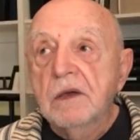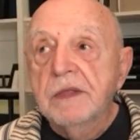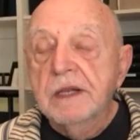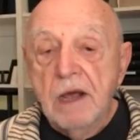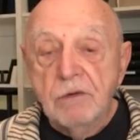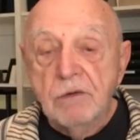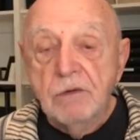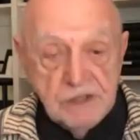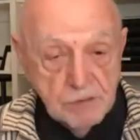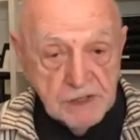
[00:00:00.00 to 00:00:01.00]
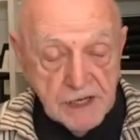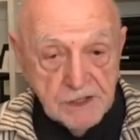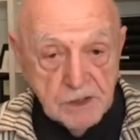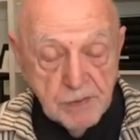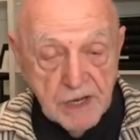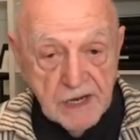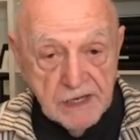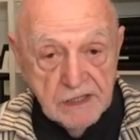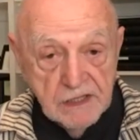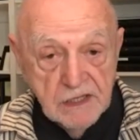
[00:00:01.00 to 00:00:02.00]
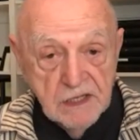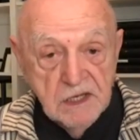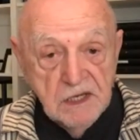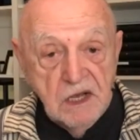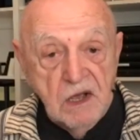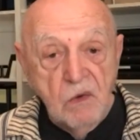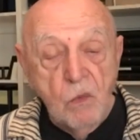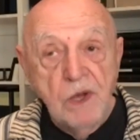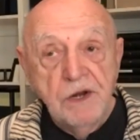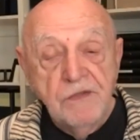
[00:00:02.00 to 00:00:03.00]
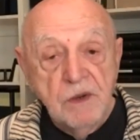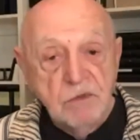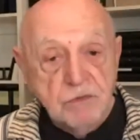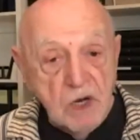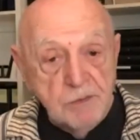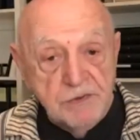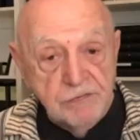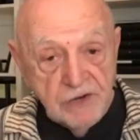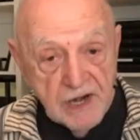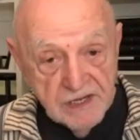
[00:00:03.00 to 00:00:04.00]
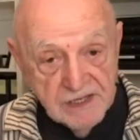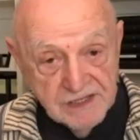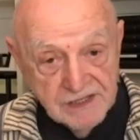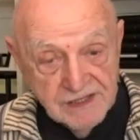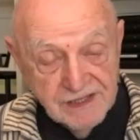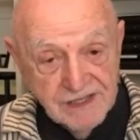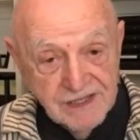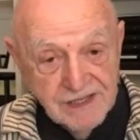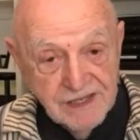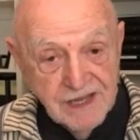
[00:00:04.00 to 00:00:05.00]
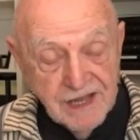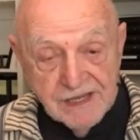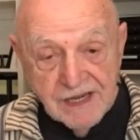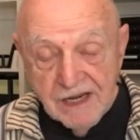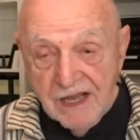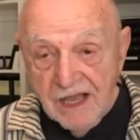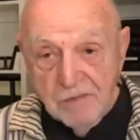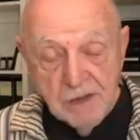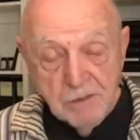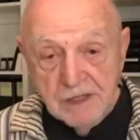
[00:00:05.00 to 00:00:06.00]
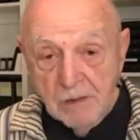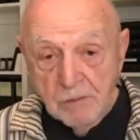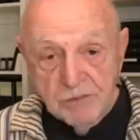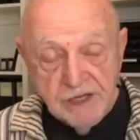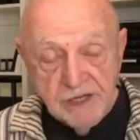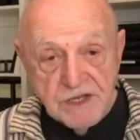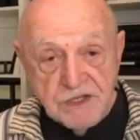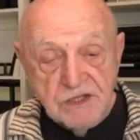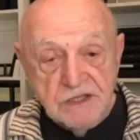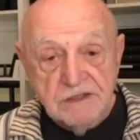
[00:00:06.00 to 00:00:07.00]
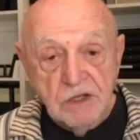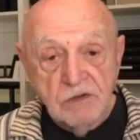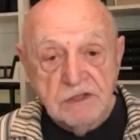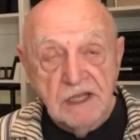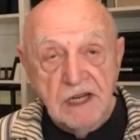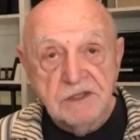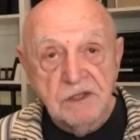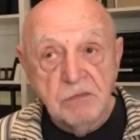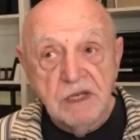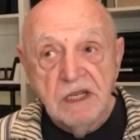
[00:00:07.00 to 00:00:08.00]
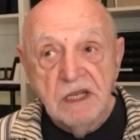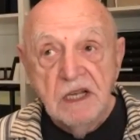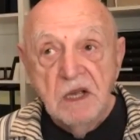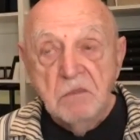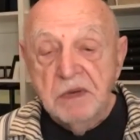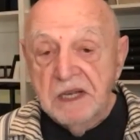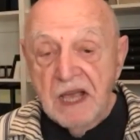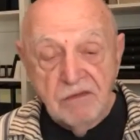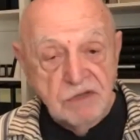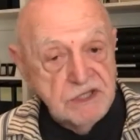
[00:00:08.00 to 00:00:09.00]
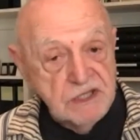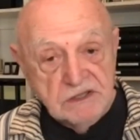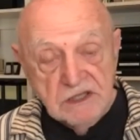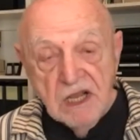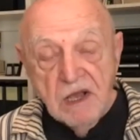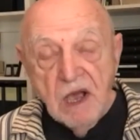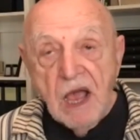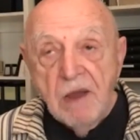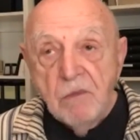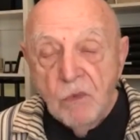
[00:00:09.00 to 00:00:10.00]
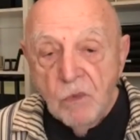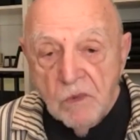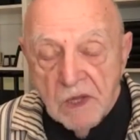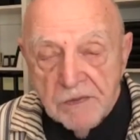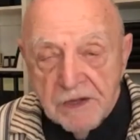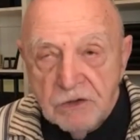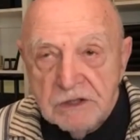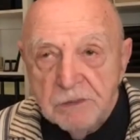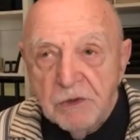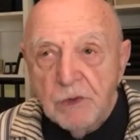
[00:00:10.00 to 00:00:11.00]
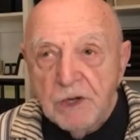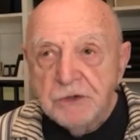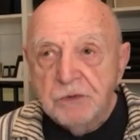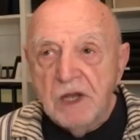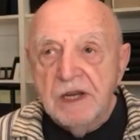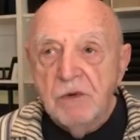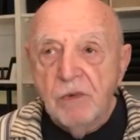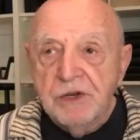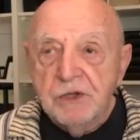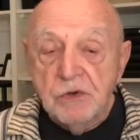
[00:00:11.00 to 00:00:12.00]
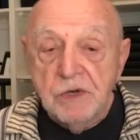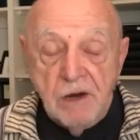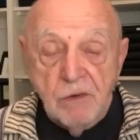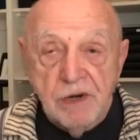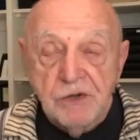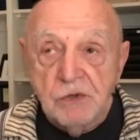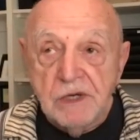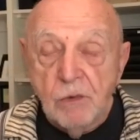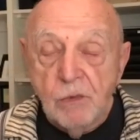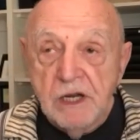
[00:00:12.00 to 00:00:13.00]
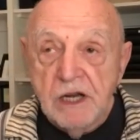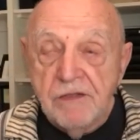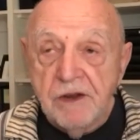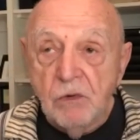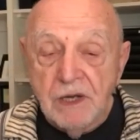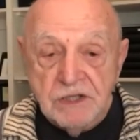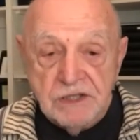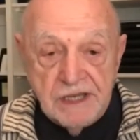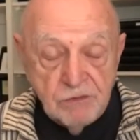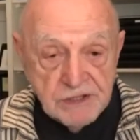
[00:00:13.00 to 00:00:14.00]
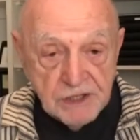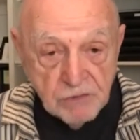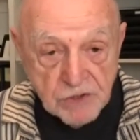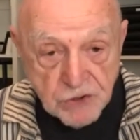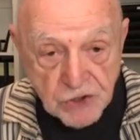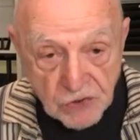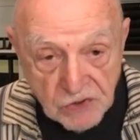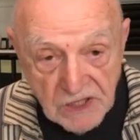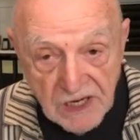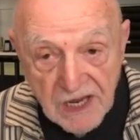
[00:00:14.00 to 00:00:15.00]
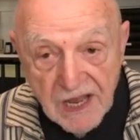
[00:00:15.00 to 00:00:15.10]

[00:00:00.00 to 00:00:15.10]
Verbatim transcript: that I was intimidated by. One of them was Robert Frank, and I met him a number of occasions. He's always nice to me, but I was just I. There used to be a restaurant he went to and I went to, and I went in there once, and he was there with June,